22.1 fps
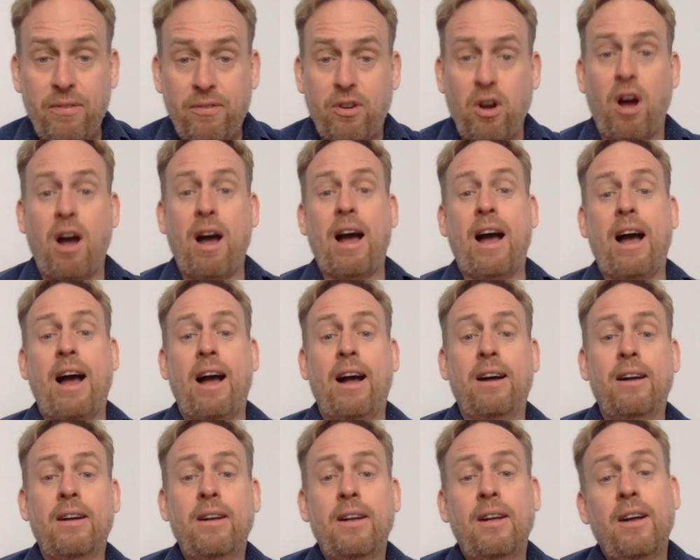got
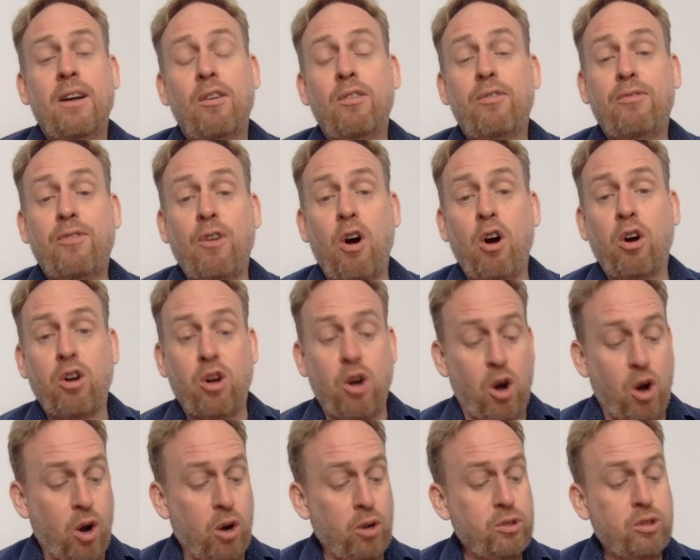our 4
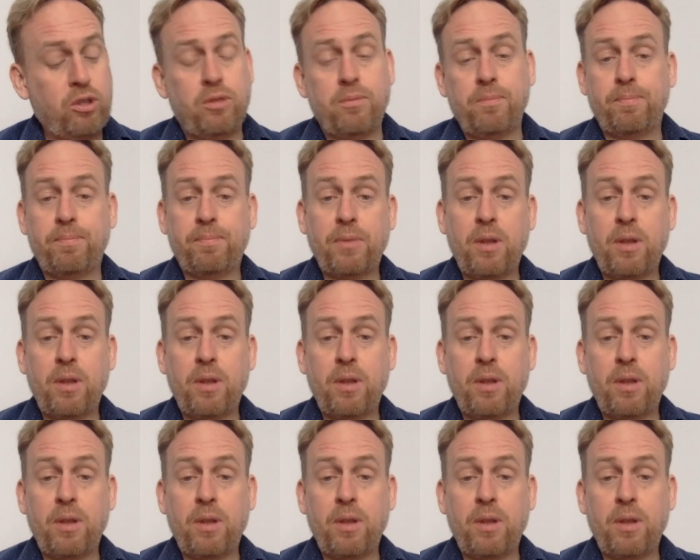chords.